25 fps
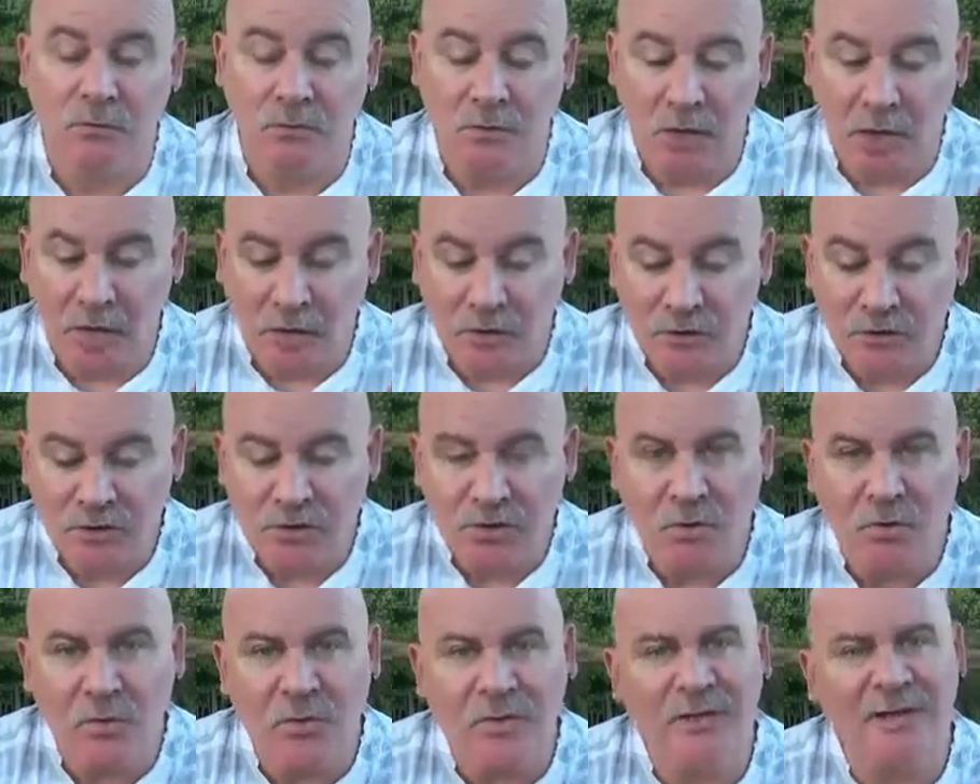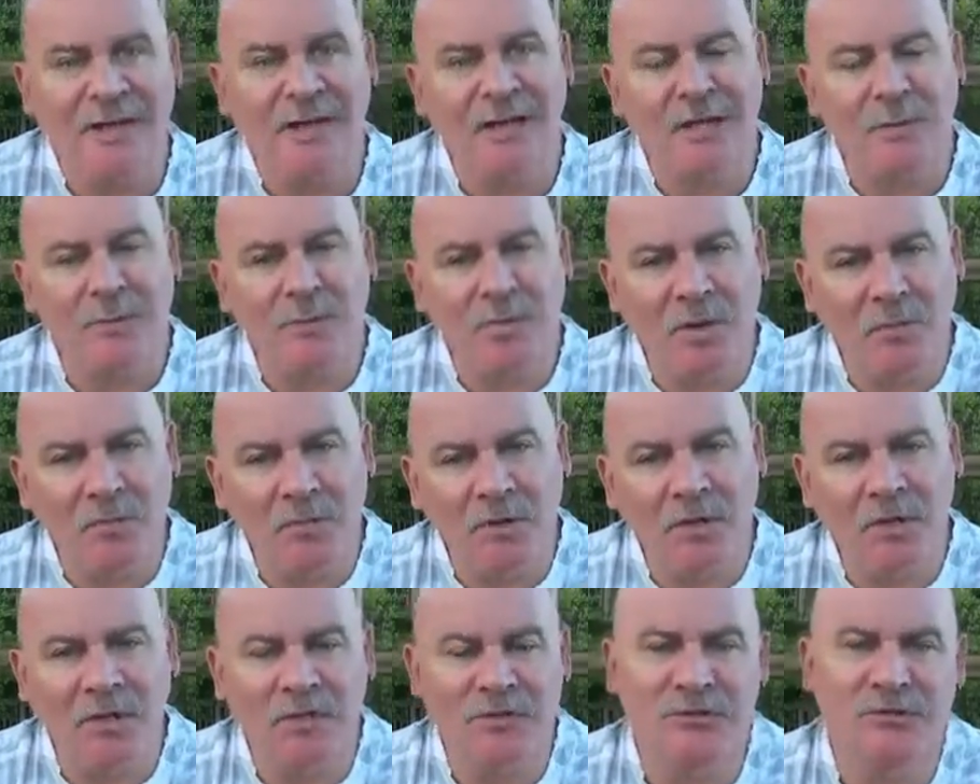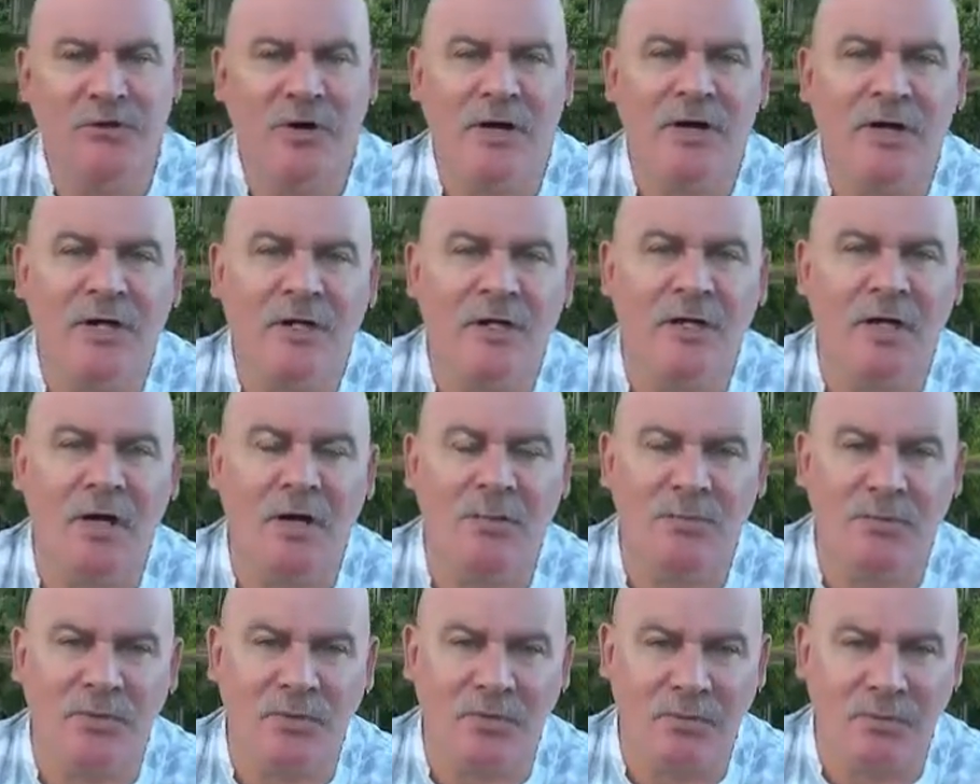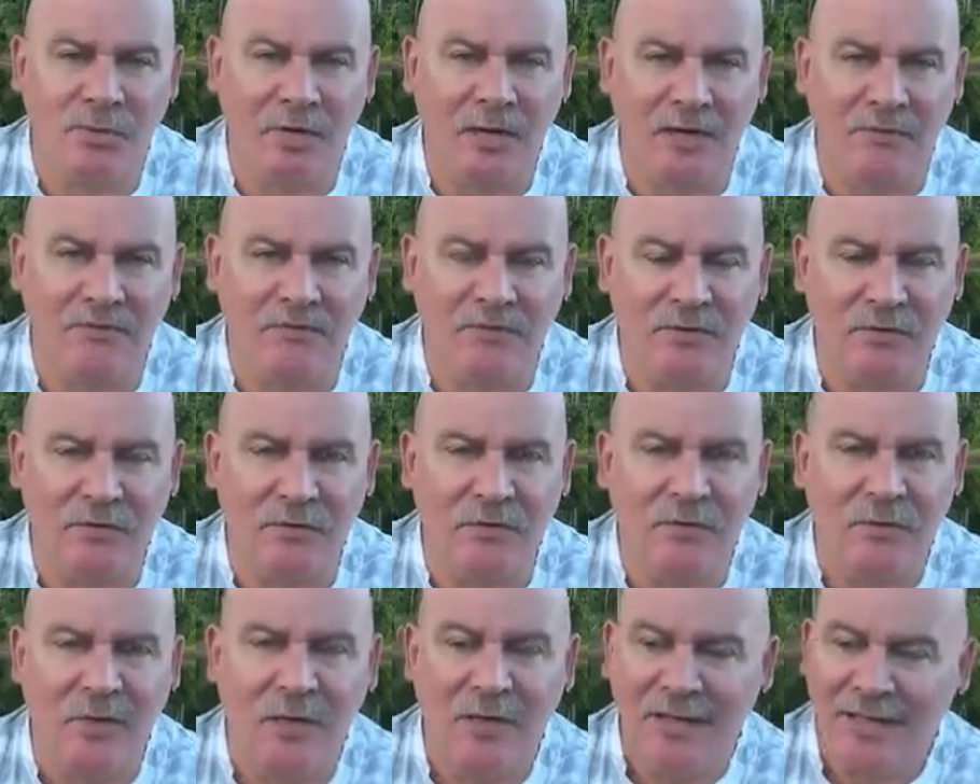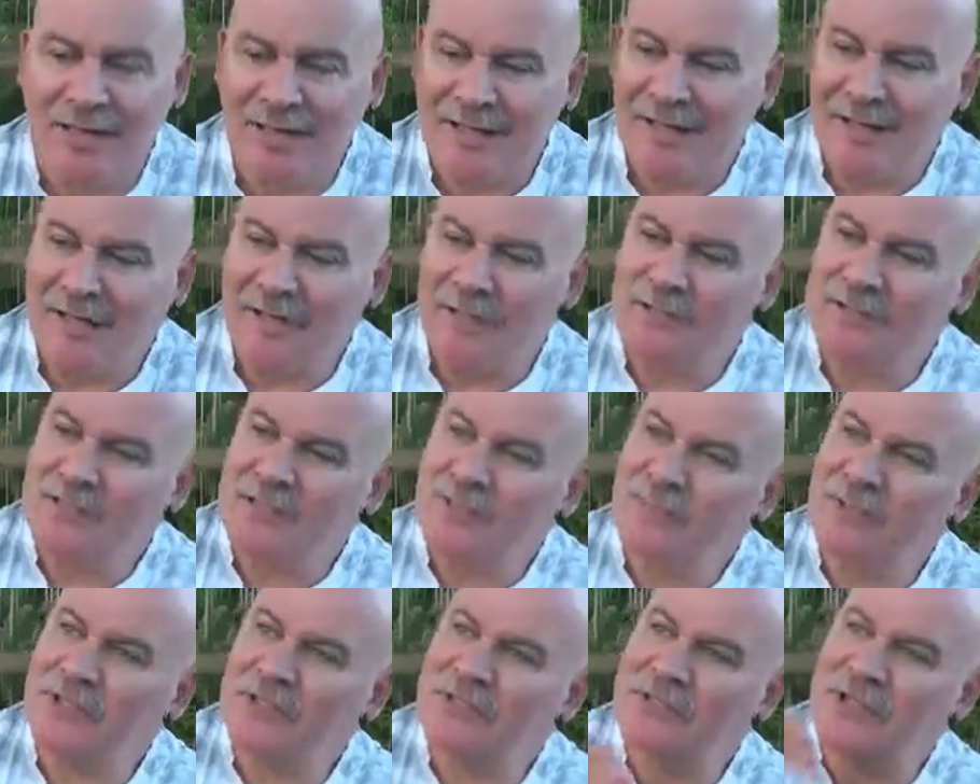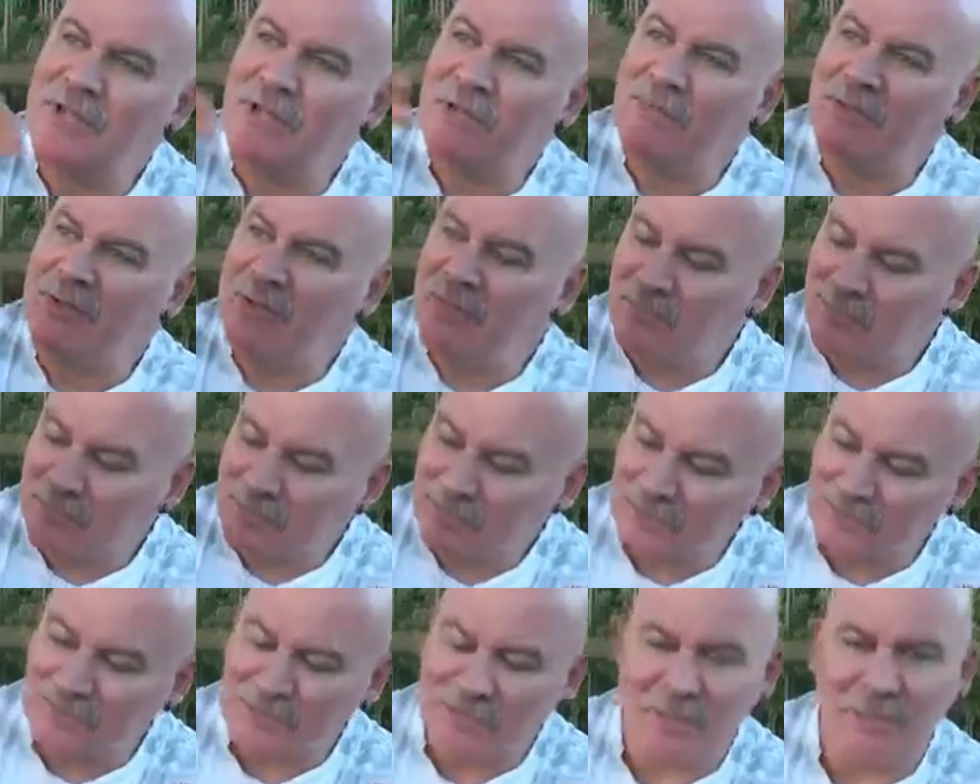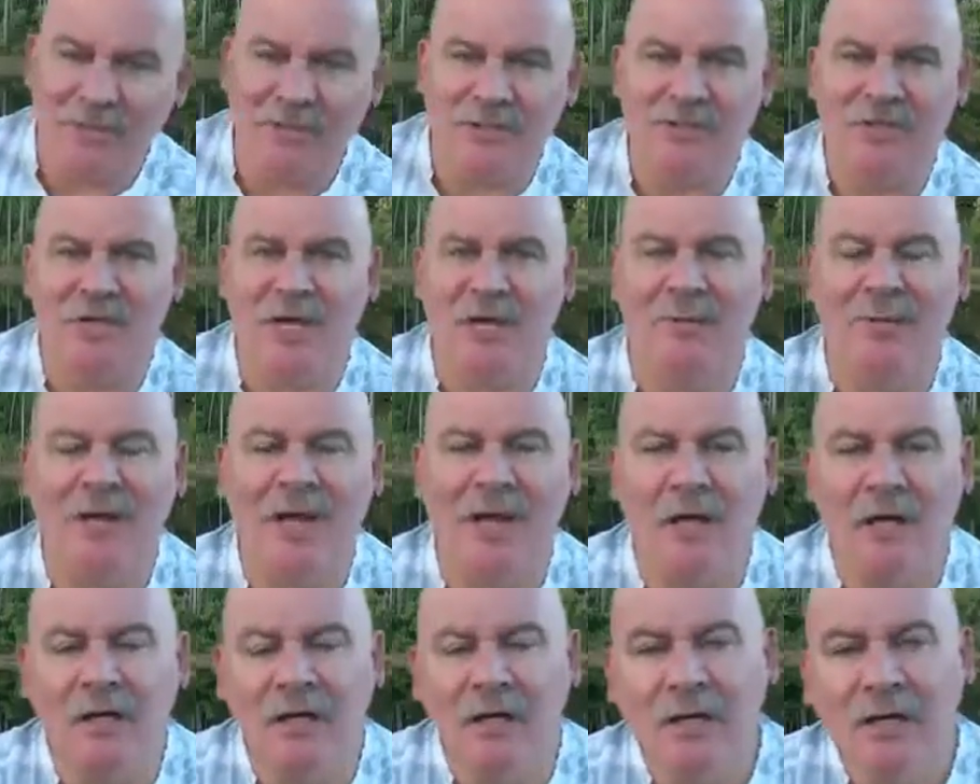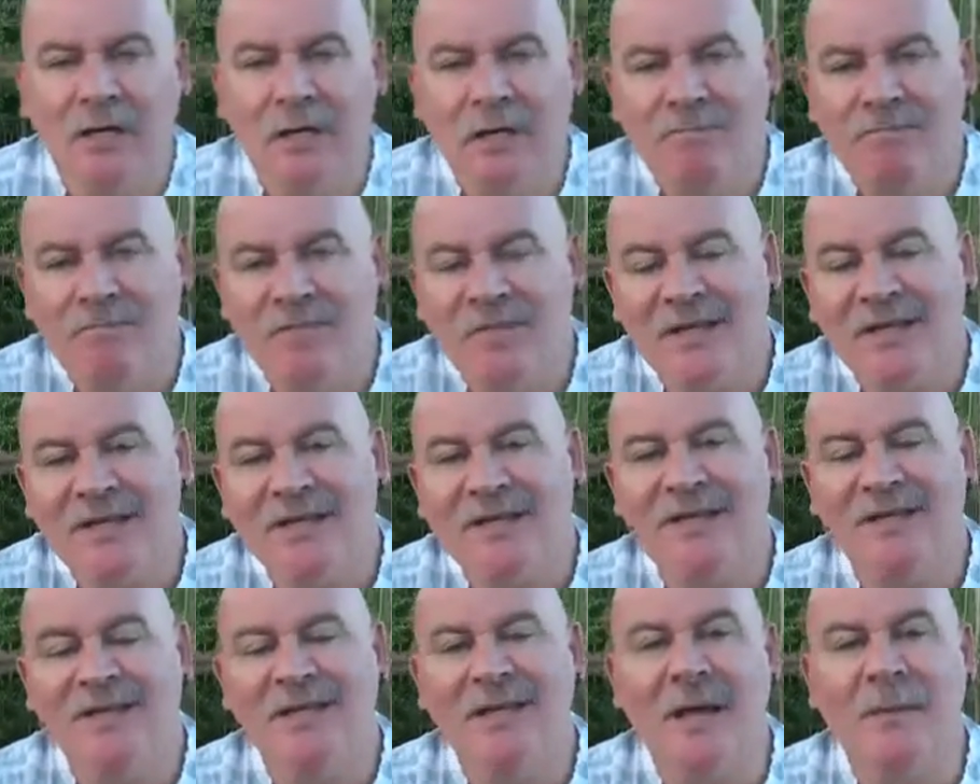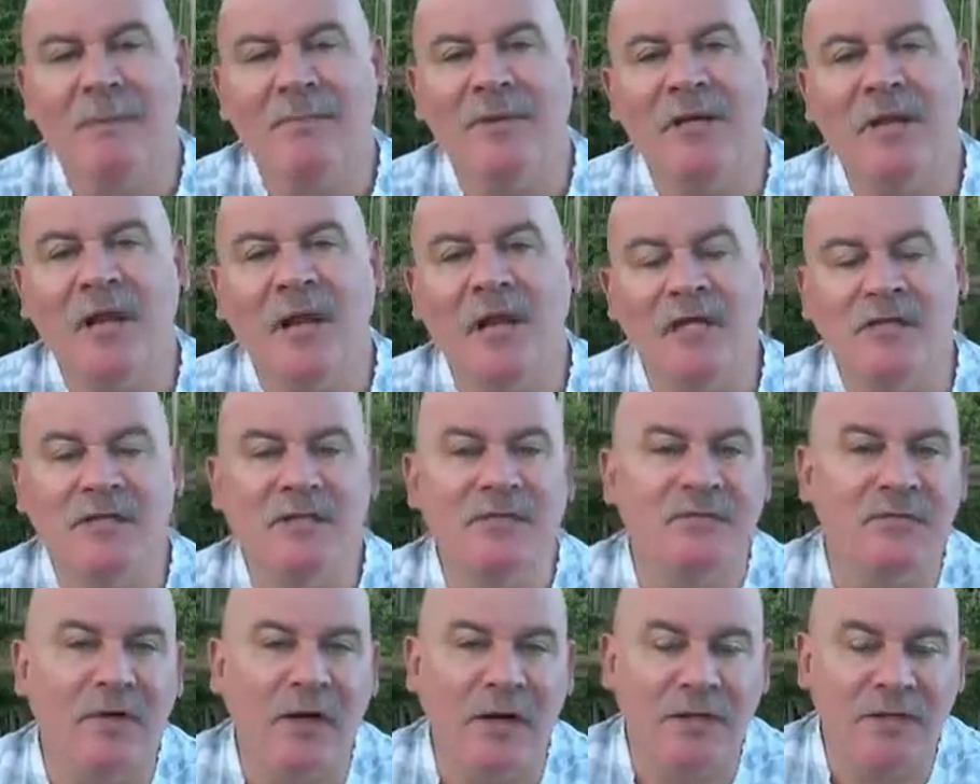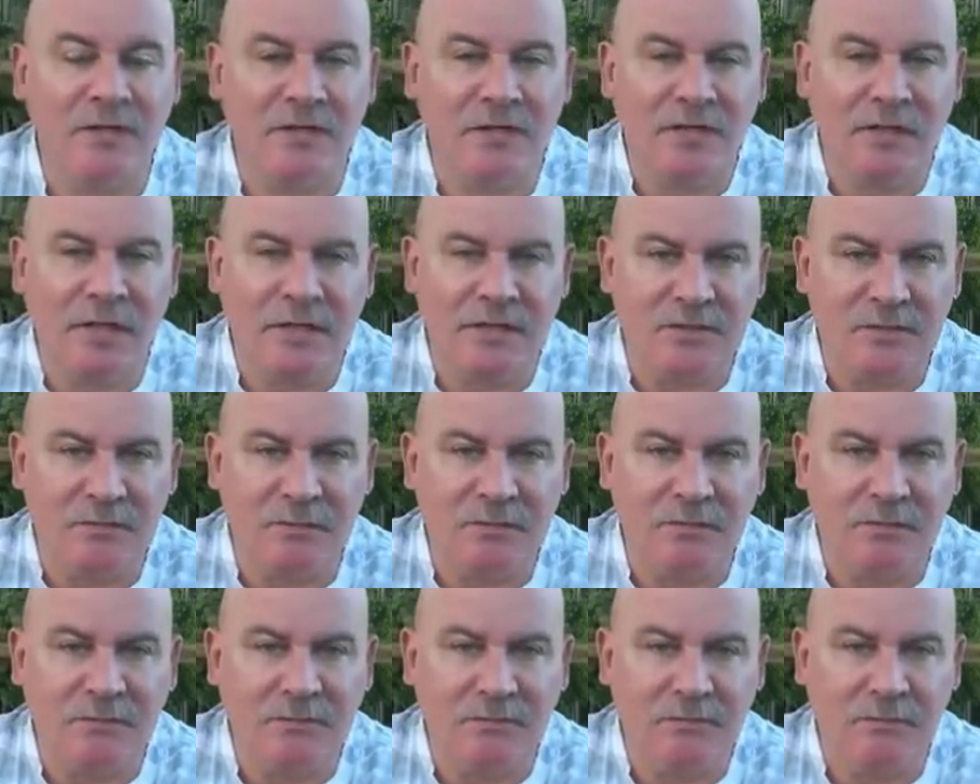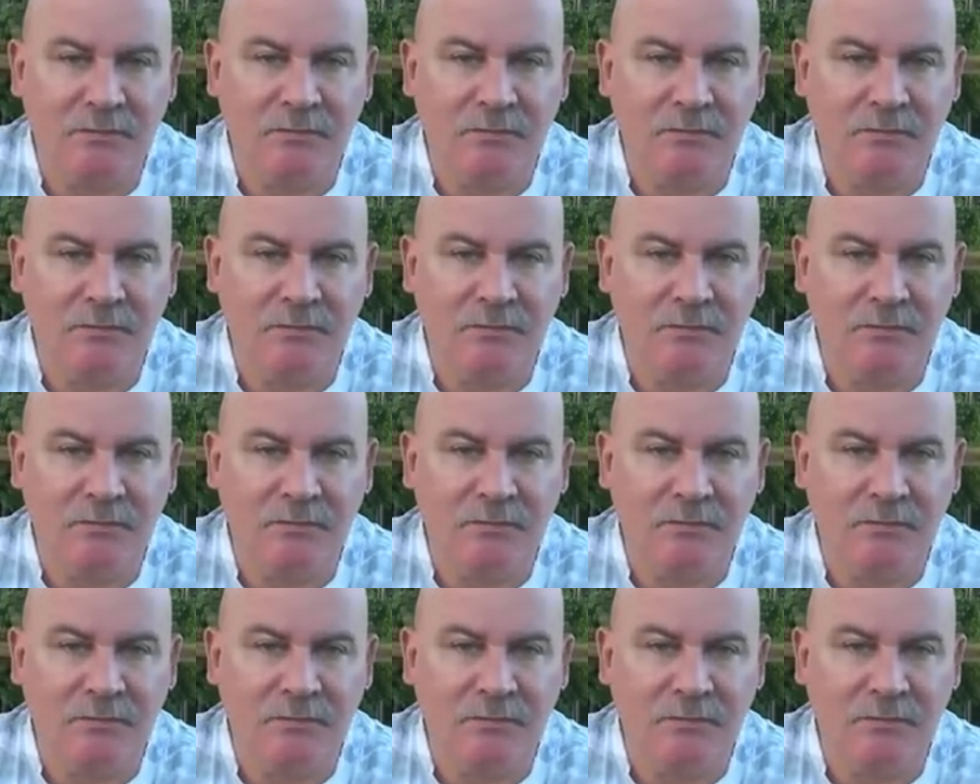not showing like a publicly traded company would have to, hey, here's how much came in, but here's how much came out, can that be classified an enticement?